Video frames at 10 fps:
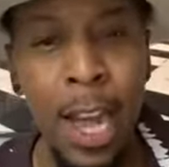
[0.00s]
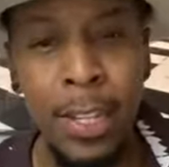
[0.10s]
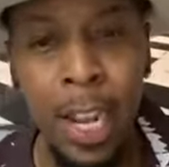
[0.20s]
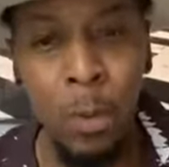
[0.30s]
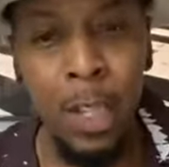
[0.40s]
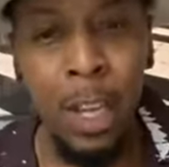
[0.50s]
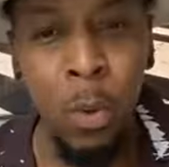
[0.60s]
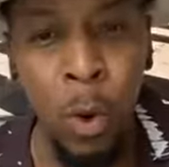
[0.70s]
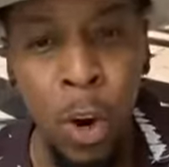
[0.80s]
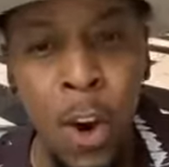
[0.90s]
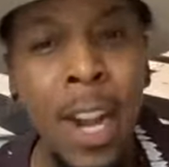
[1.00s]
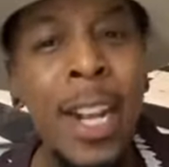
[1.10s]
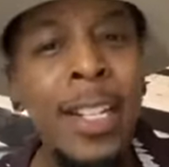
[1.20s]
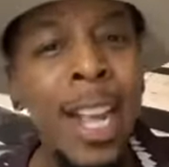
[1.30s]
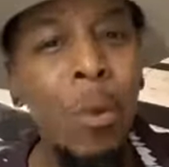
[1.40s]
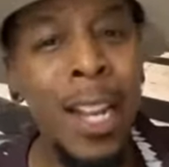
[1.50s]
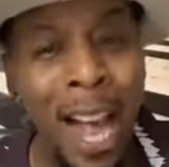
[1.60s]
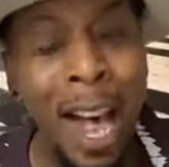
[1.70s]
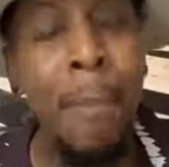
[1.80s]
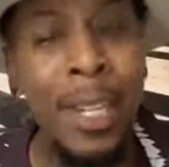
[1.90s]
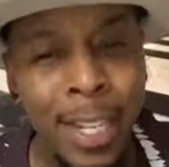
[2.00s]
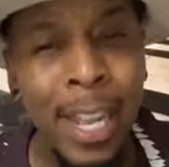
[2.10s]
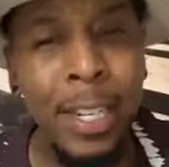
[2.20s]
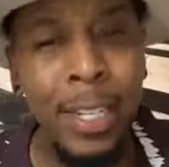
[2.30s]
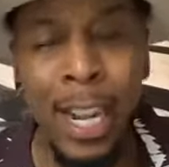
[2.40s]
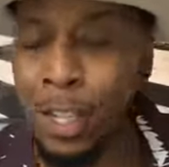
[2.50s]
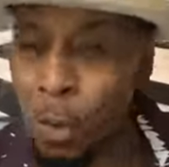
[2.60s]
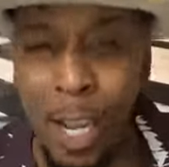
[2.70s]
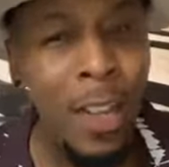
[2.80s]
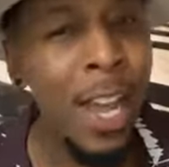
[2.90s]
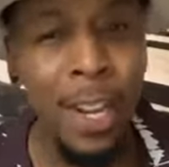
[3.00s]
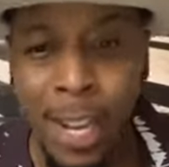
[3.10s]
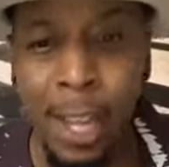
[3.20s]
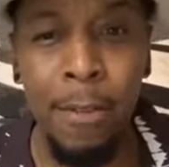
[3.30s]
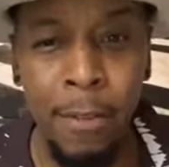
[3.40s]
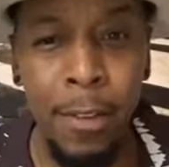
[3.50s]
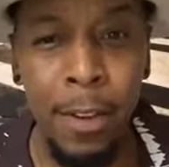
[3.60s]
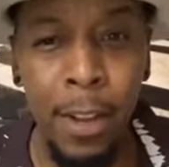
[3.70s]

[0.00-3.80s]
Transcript: I stay within the word and I stay with common sense. That's the way you got to live.